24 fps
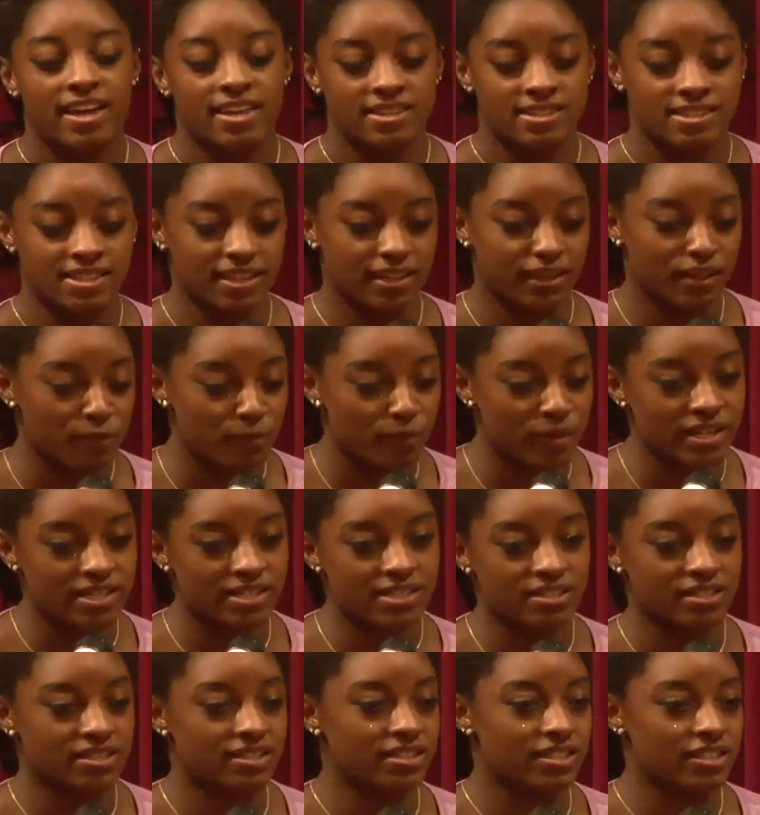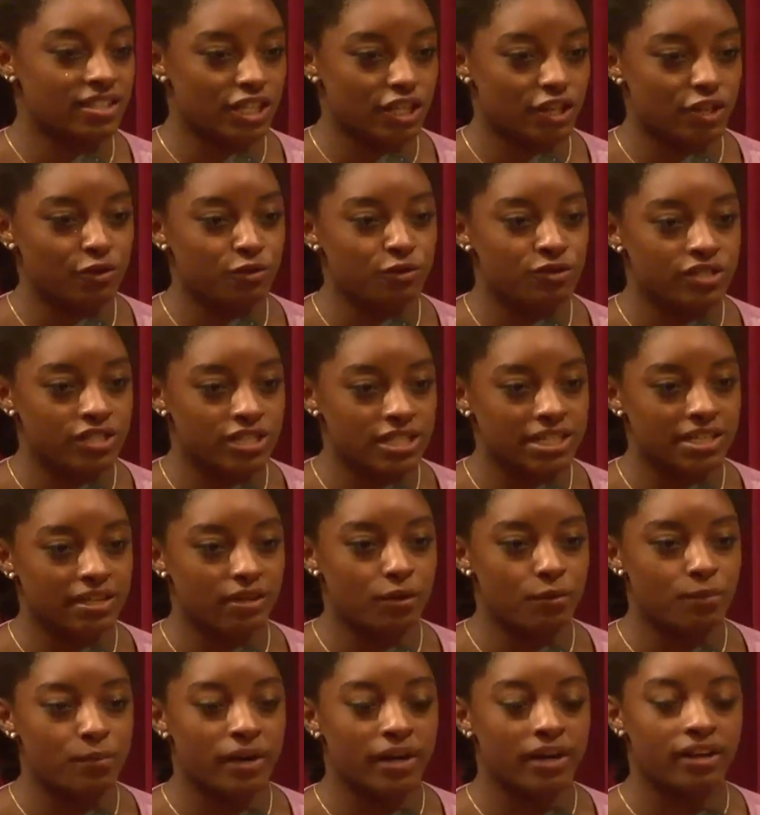it's the Olympics. It's this huge
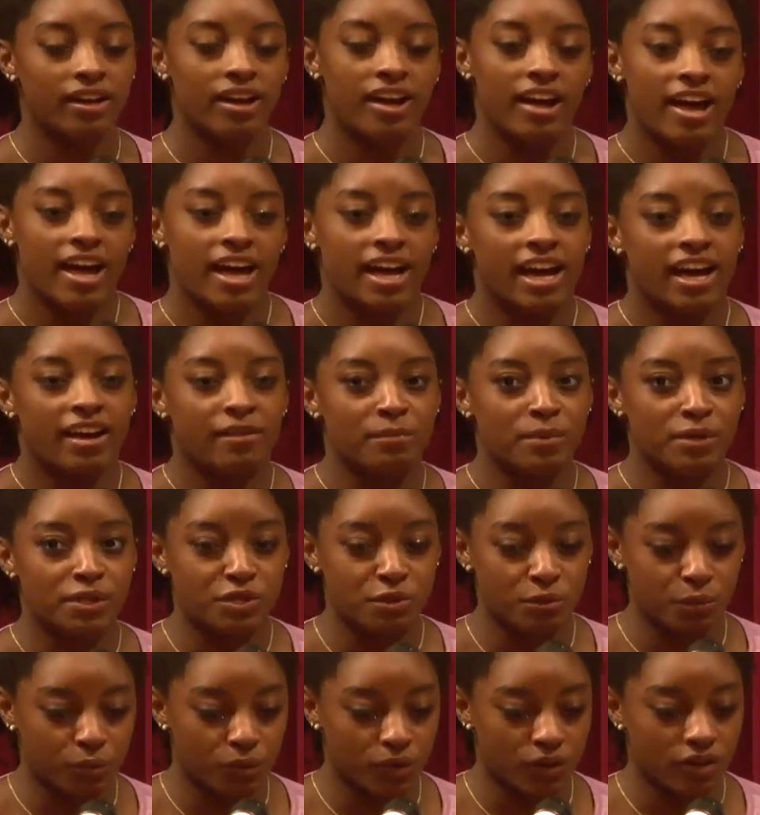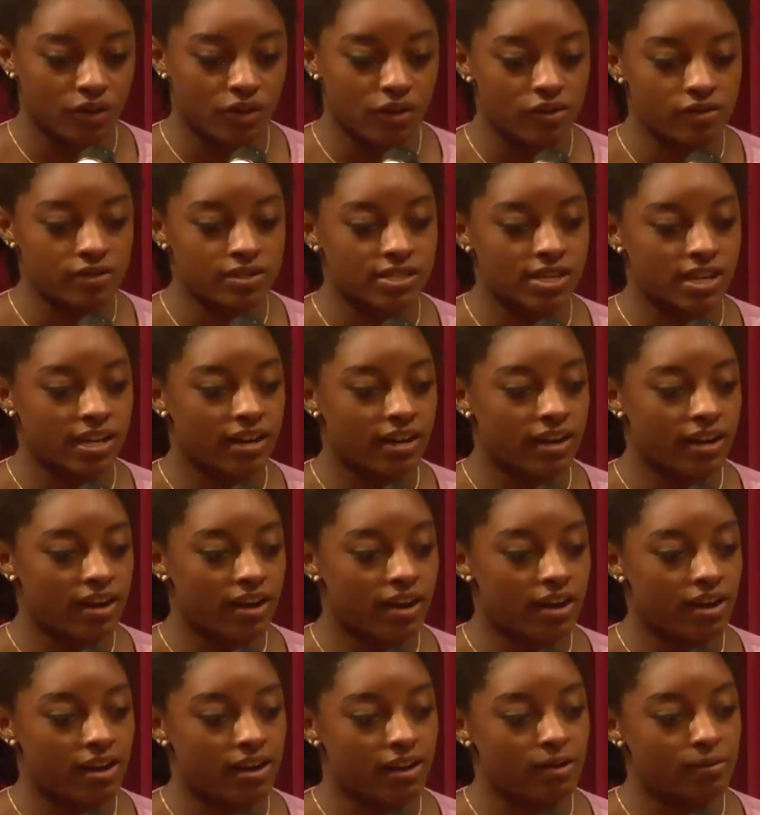deal. But I've been to Worlds and
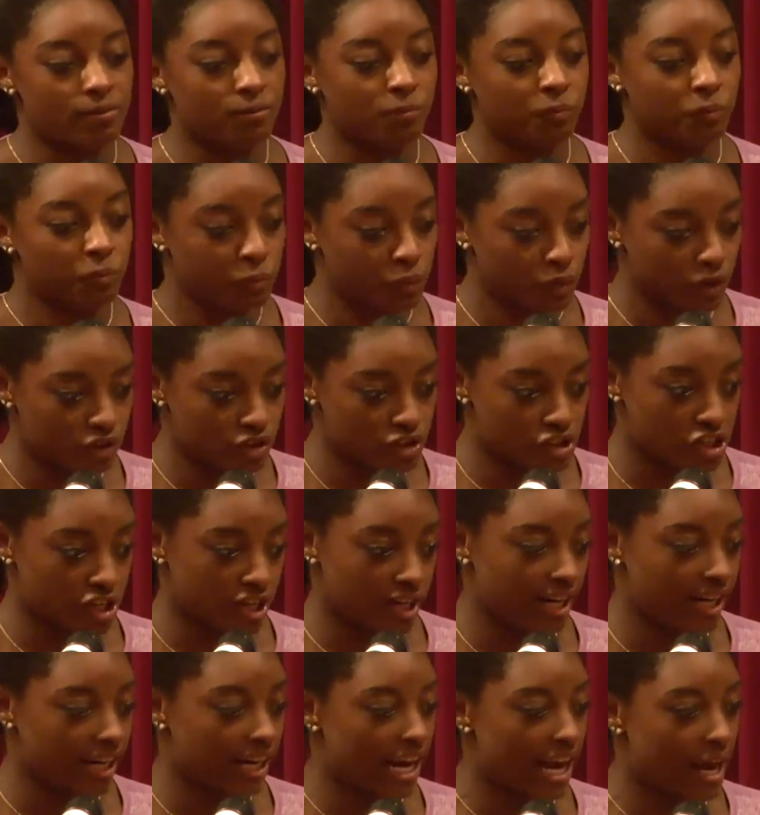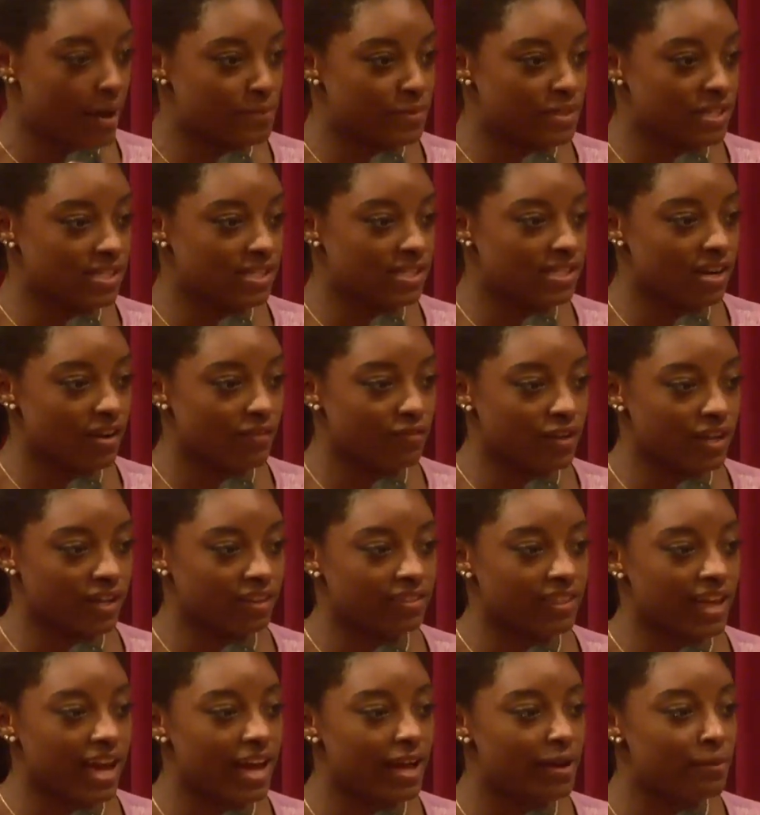um, world training camps and stuff
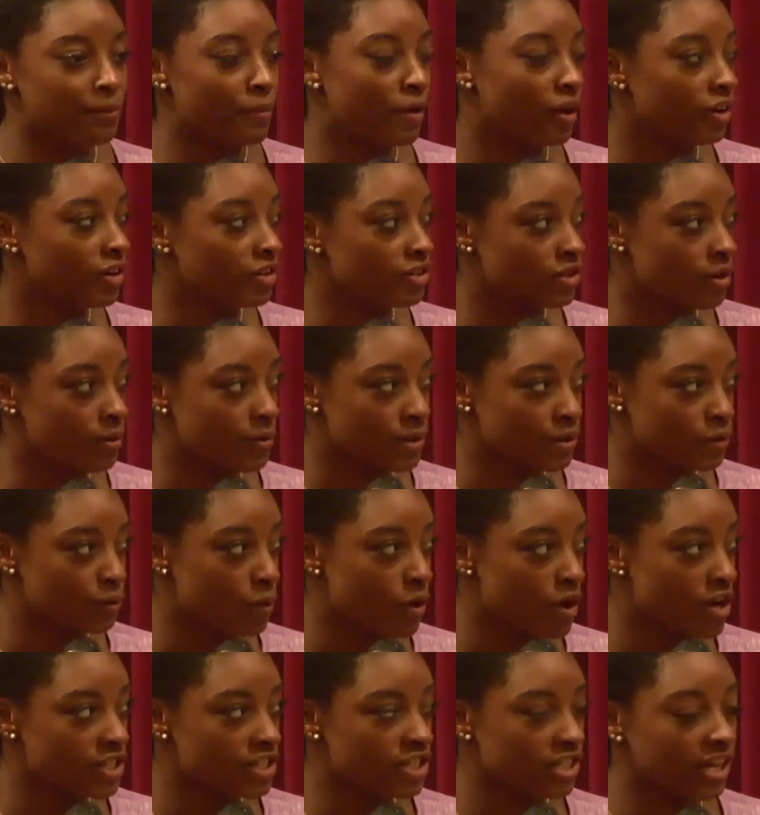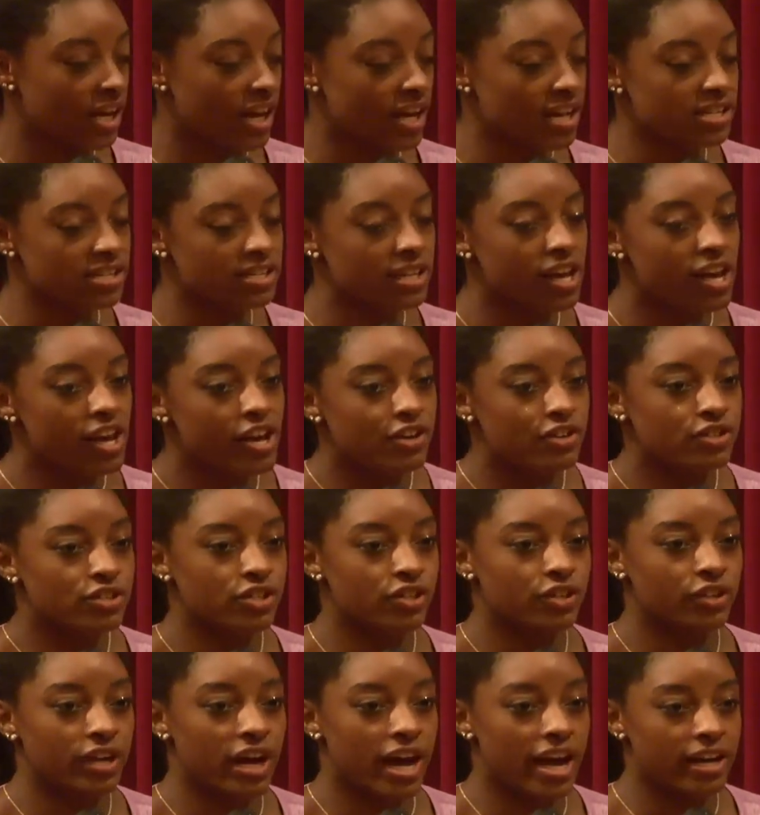like that, and Márta's always watching us. So
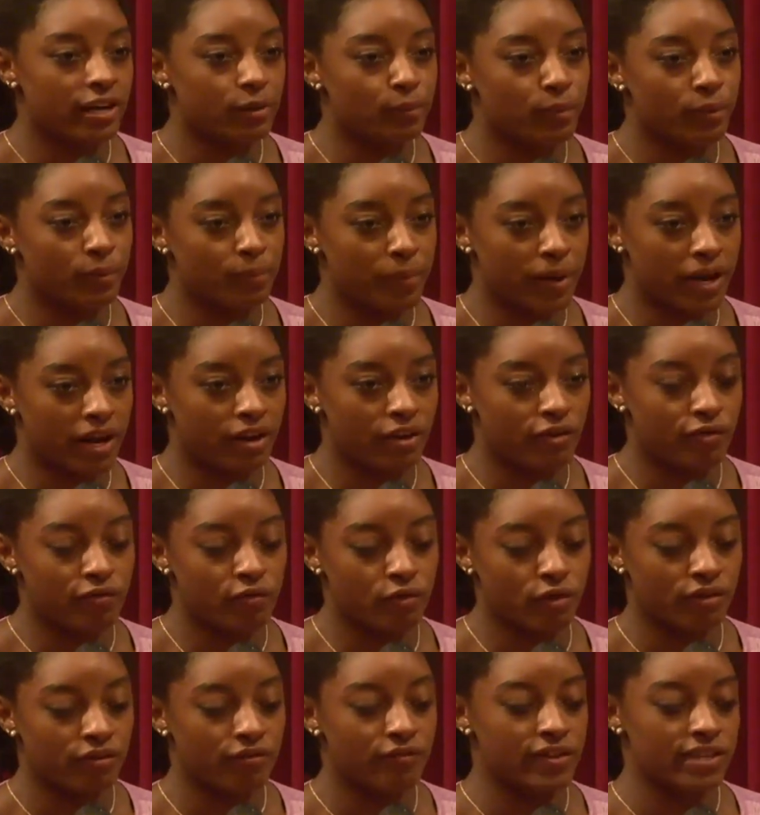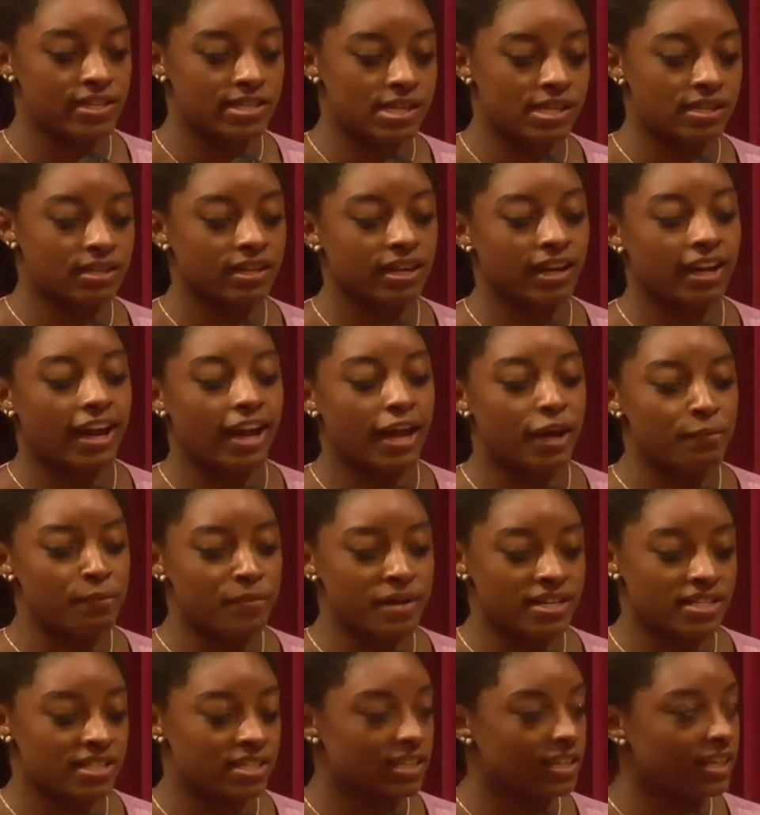you kind of prepare for it physically and
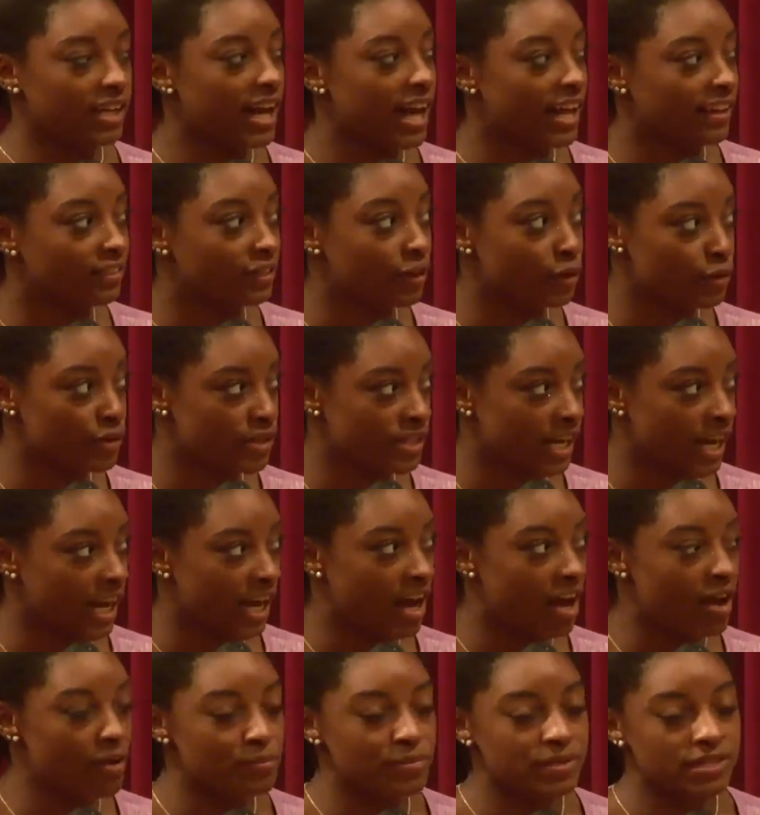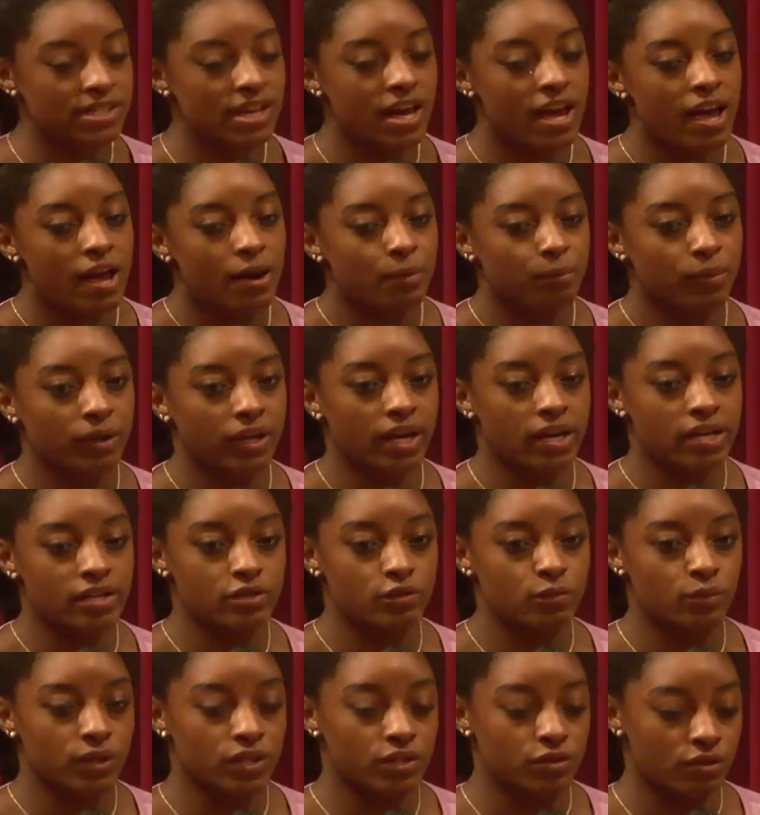mentally at those camps,
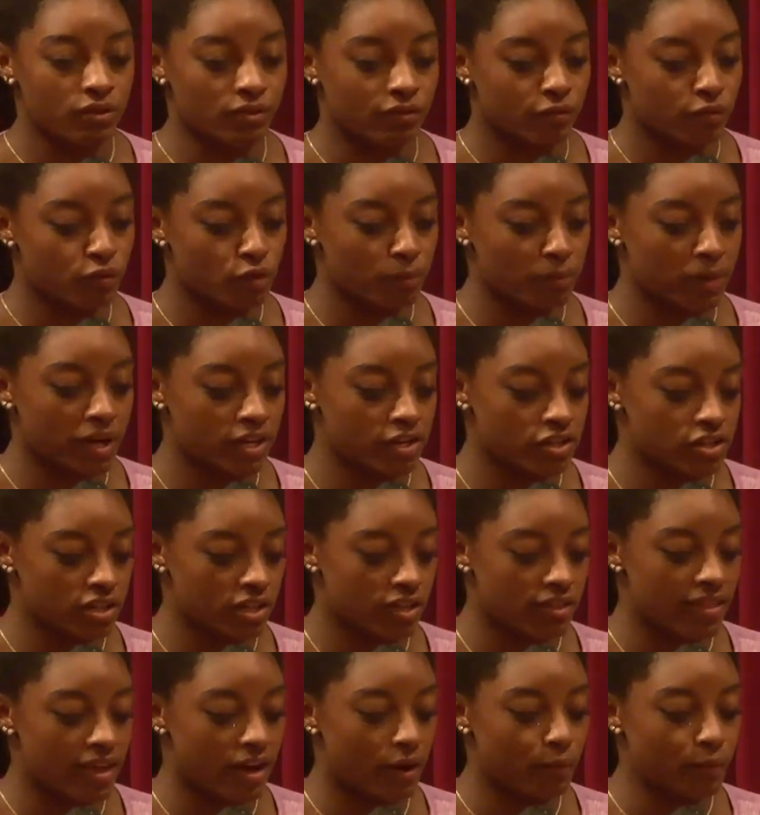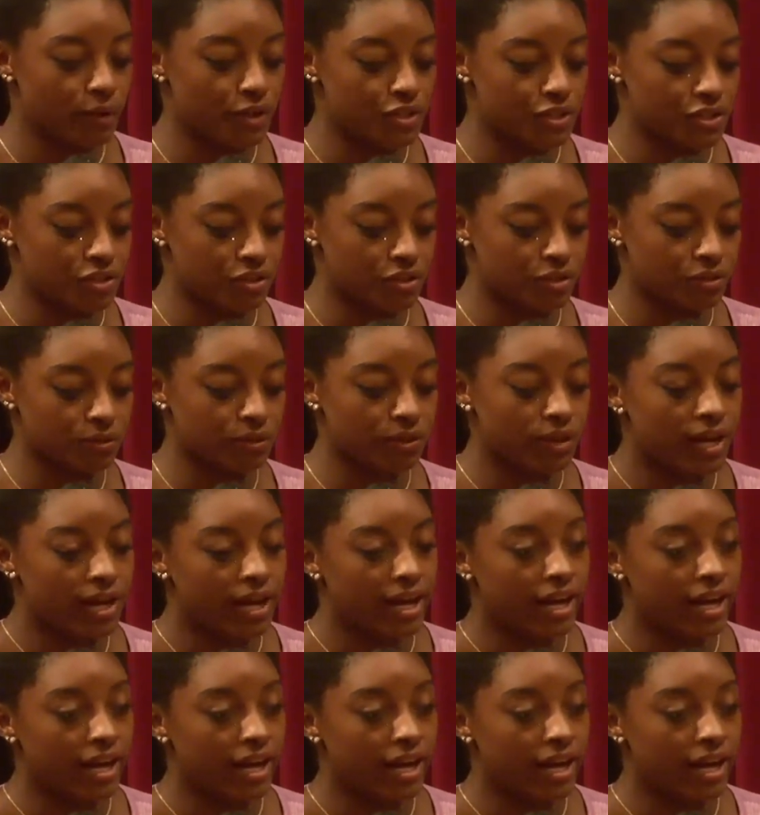because we do the formation that we do